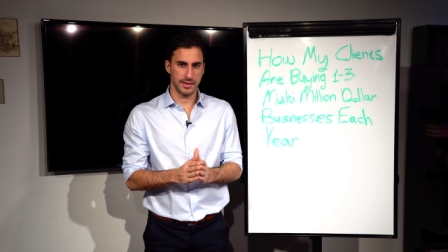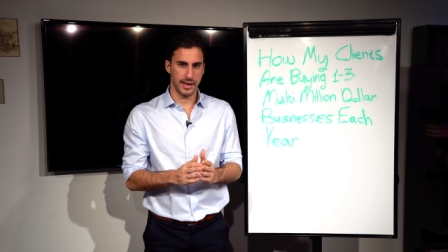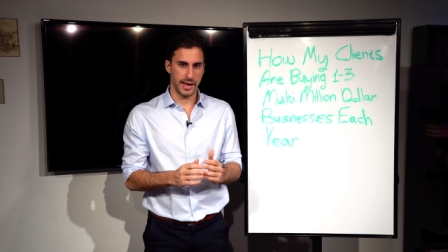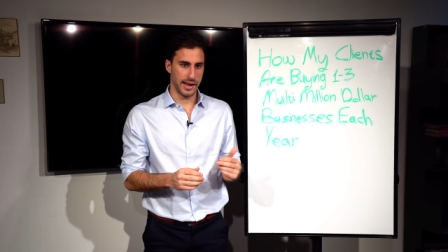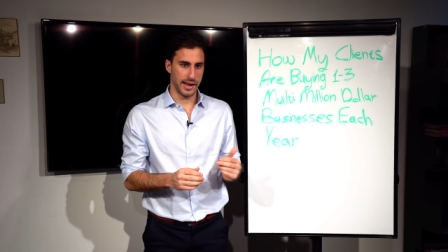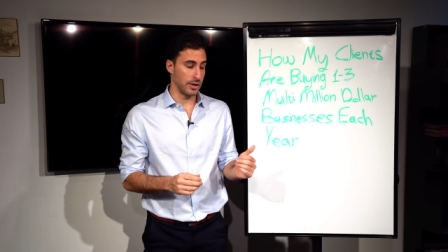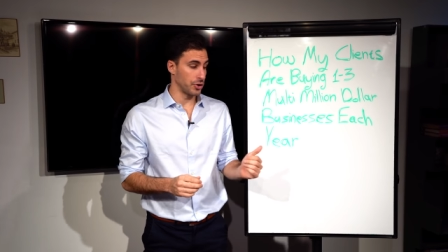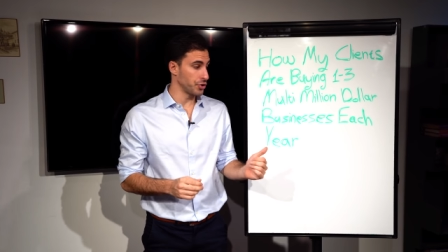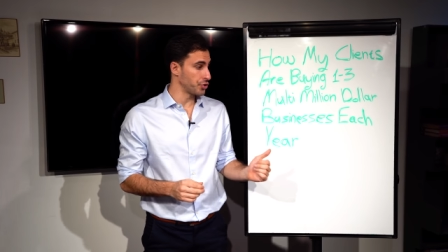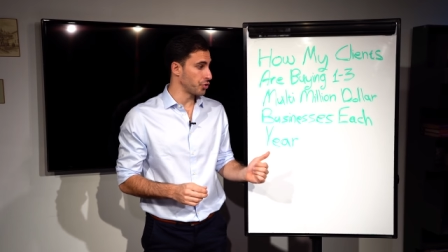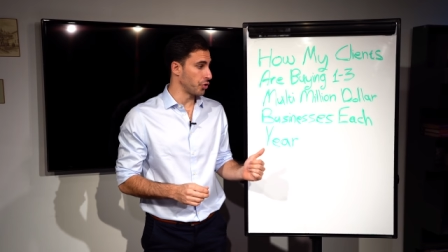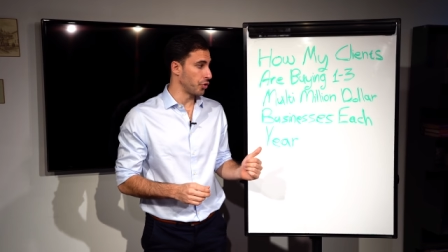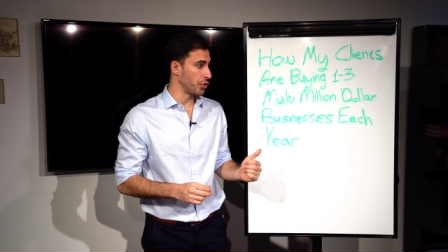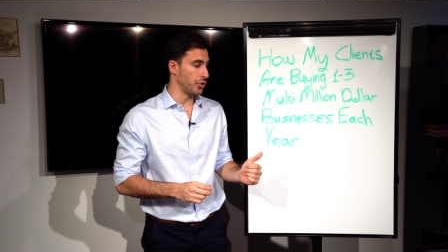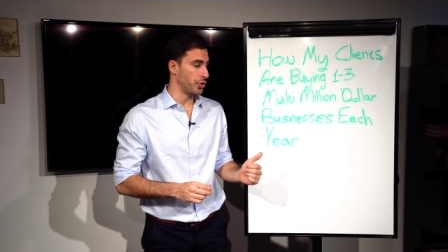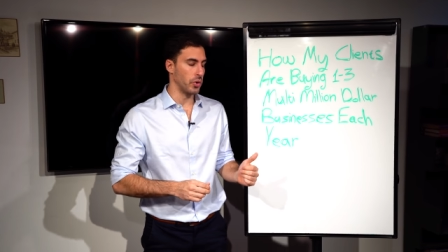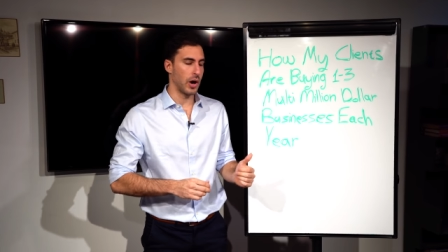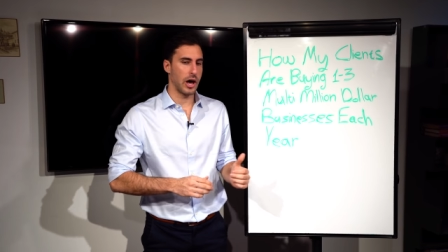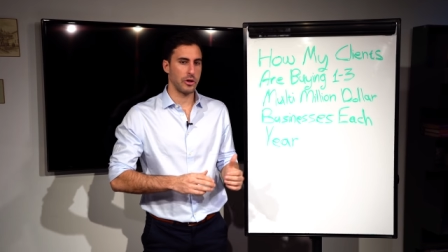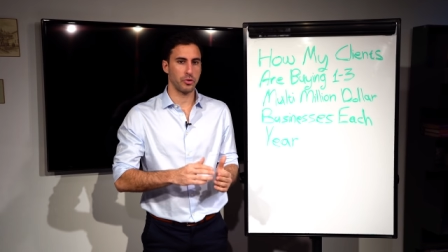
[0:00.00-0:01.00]
and I'll show
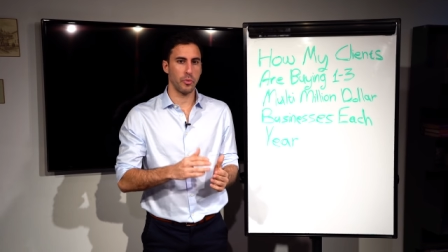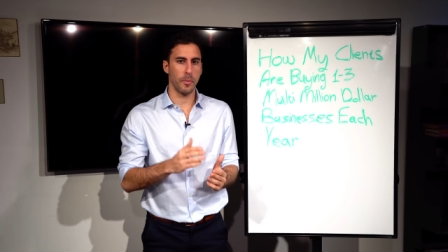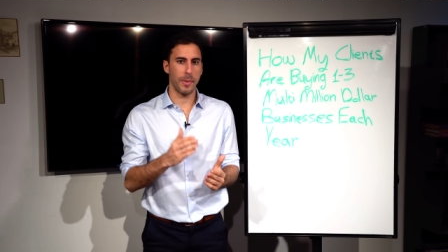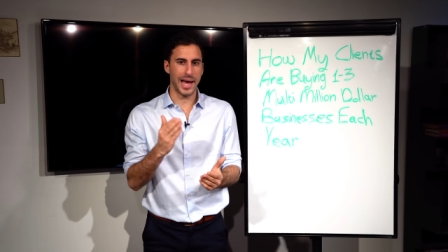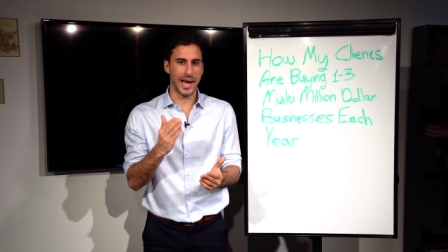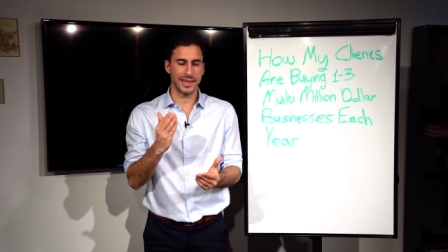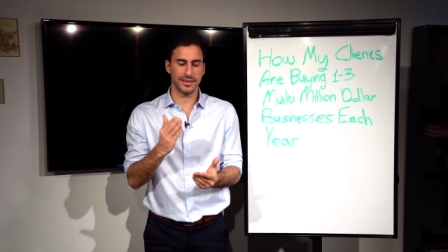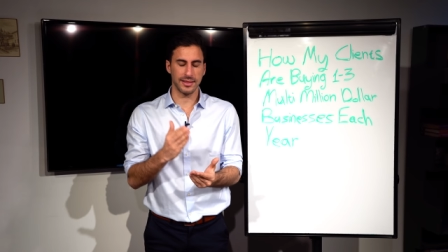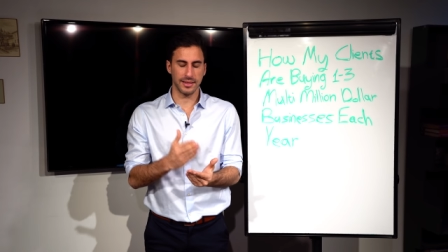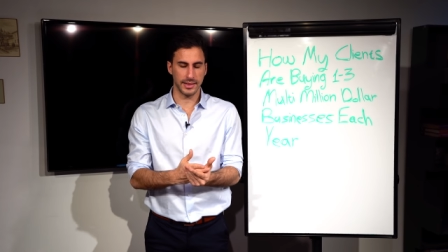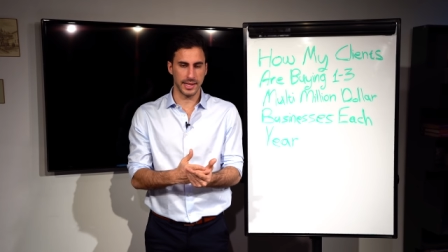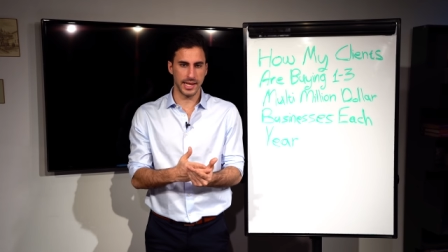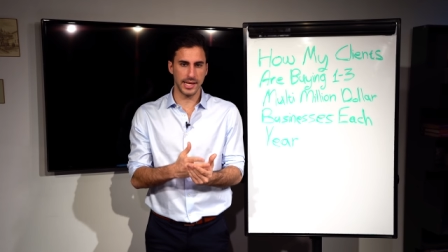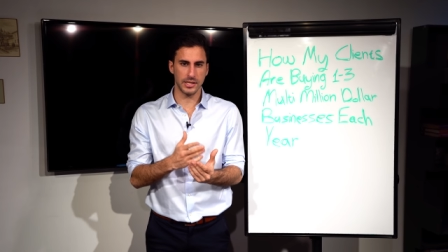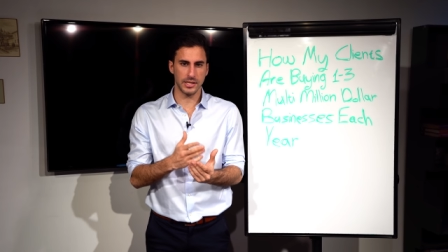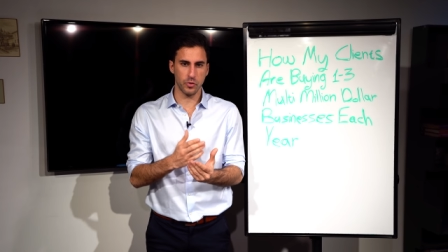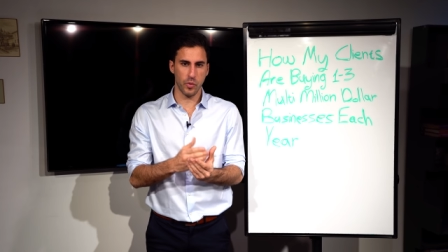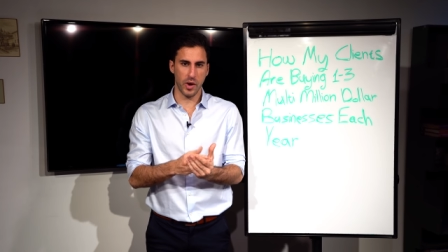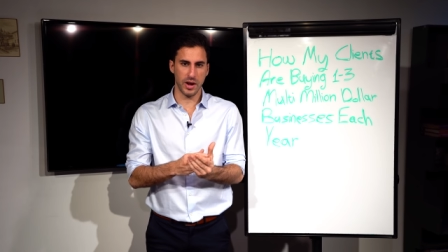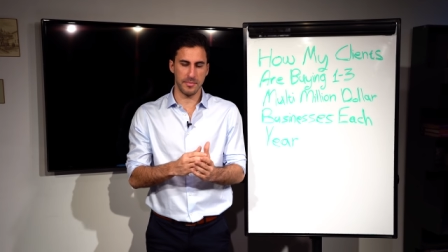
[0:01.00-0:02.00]
you how to buy at
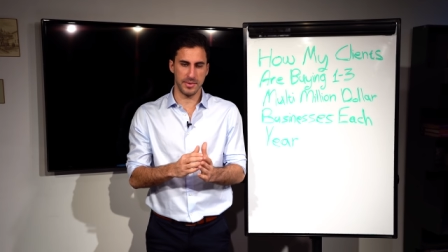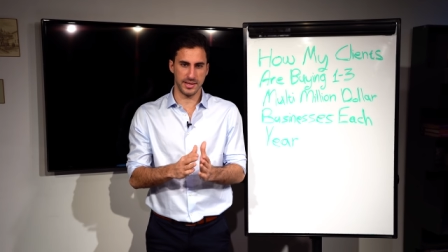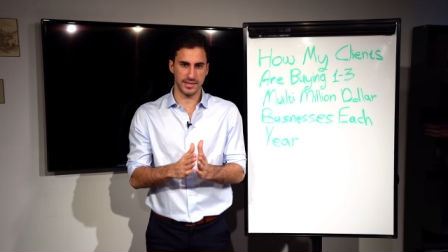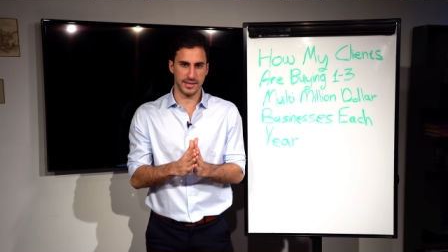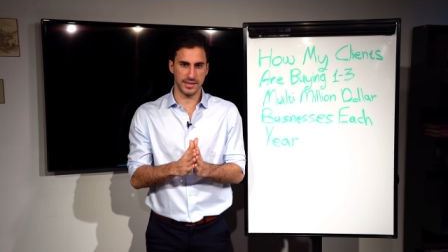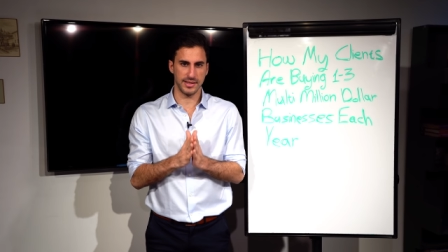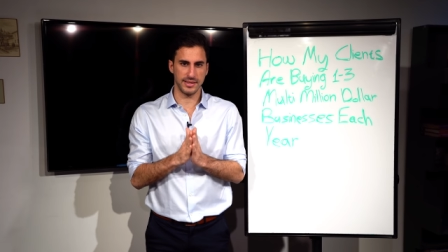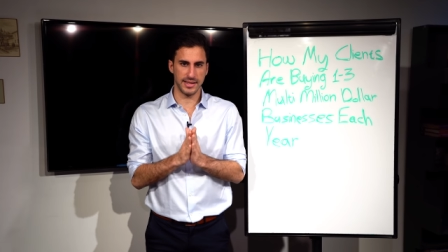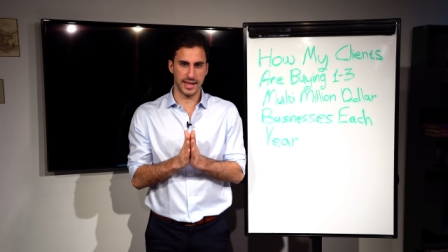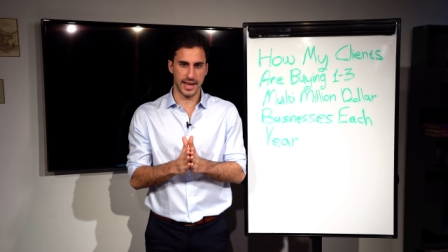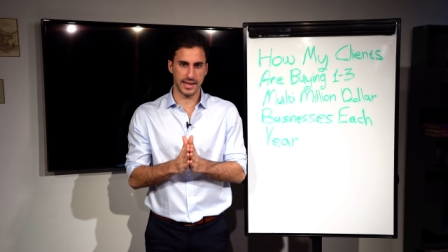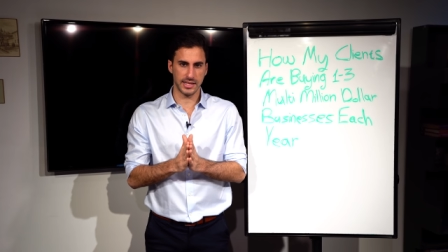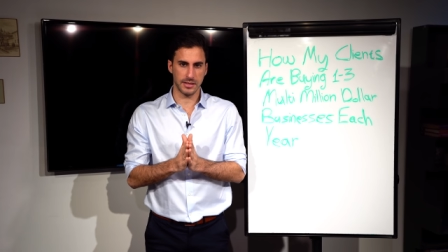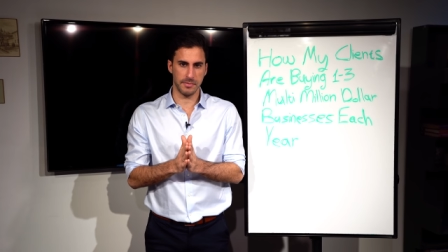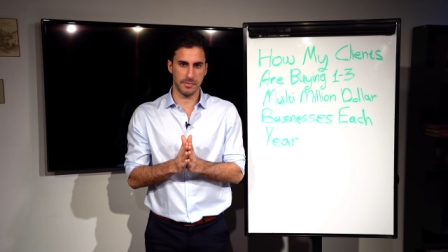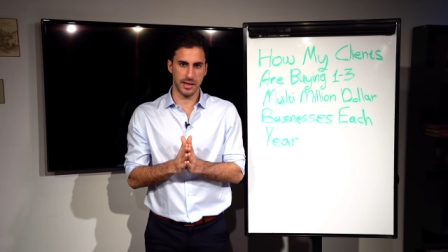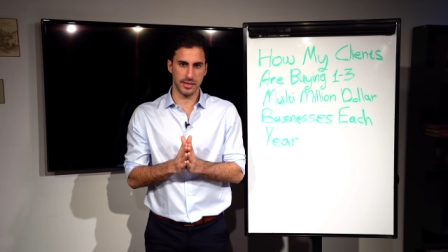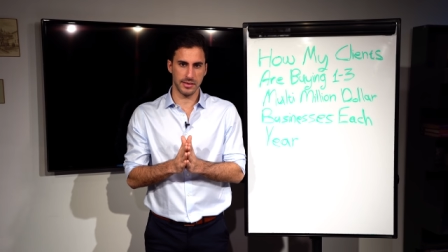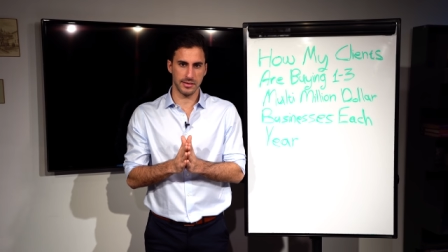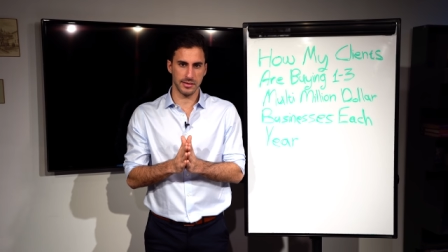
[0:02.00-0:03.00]
least one business in the next
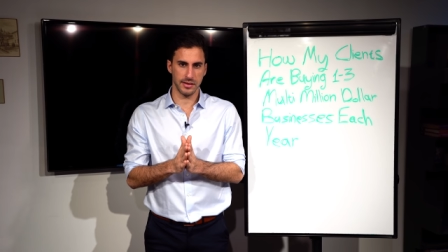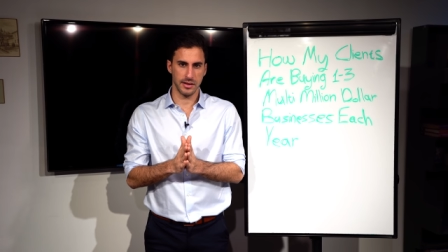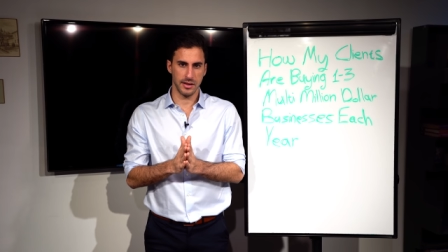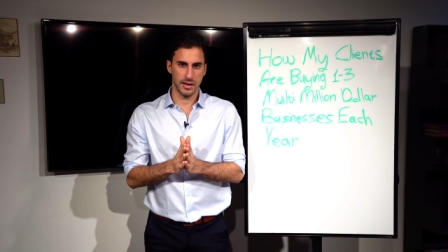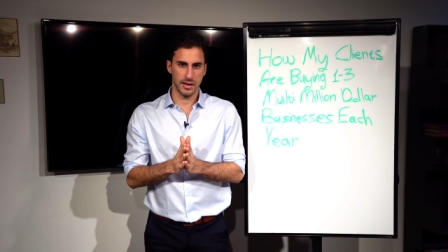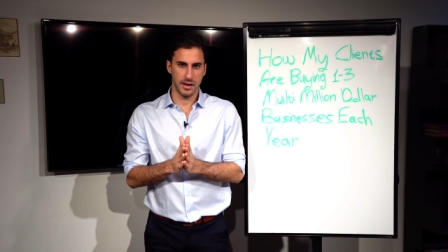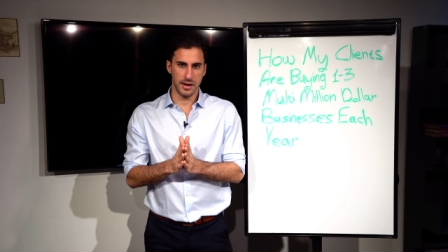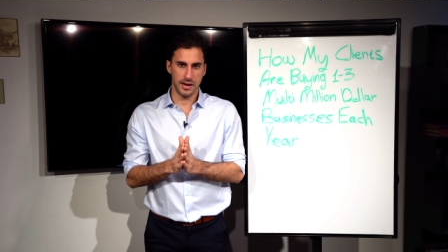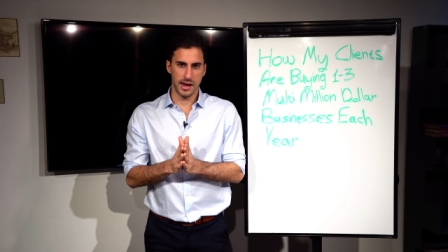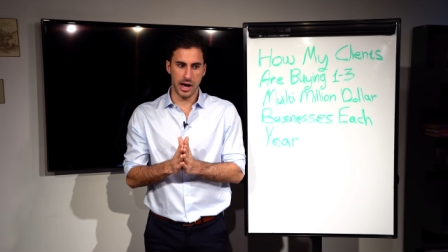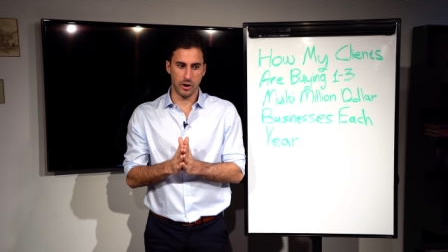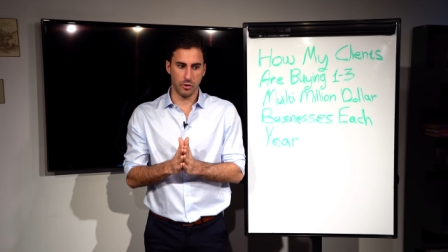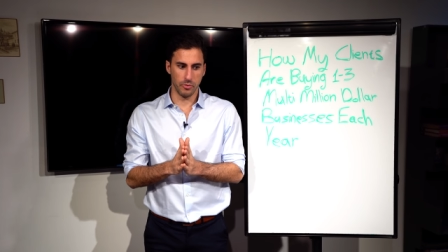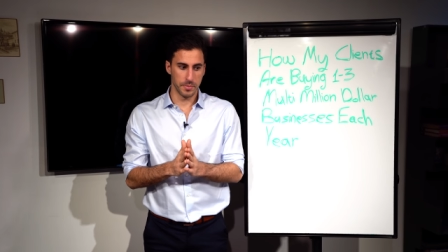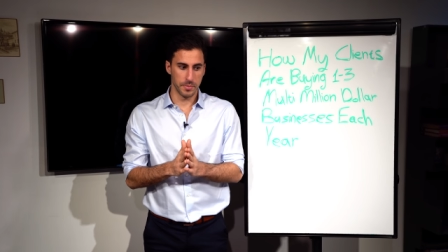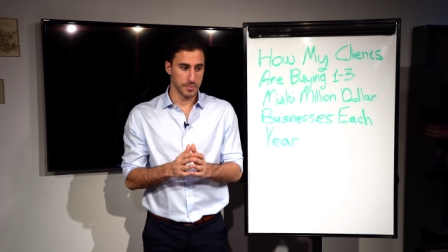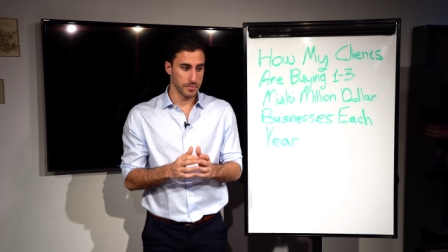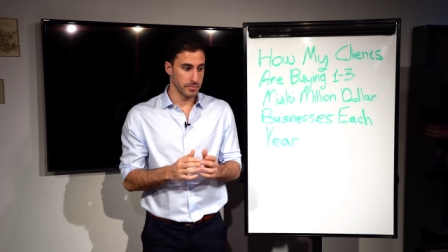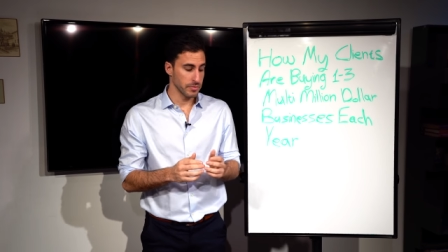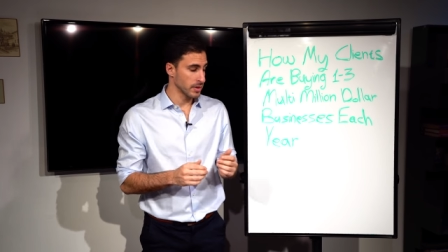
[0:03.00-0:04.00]
month.
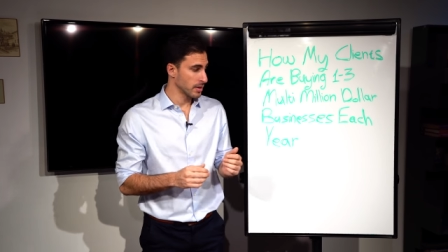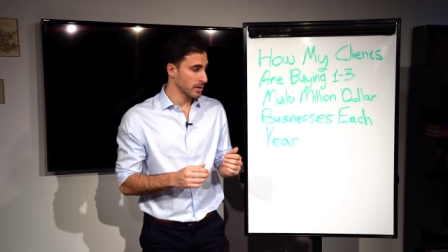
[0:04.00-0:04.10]
Now,